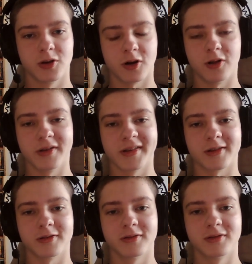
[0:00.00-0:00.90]

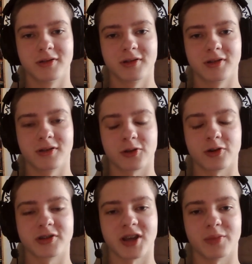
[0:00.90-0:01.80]
also
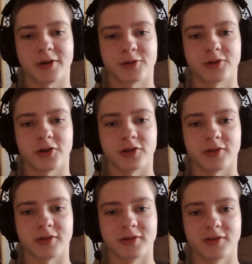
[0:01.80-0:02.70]
talked about
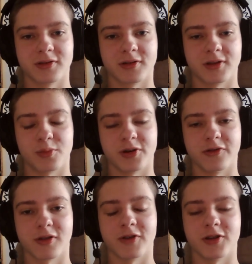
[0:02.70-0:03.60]
on the
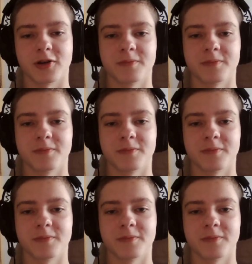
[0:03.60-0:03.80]
previous video.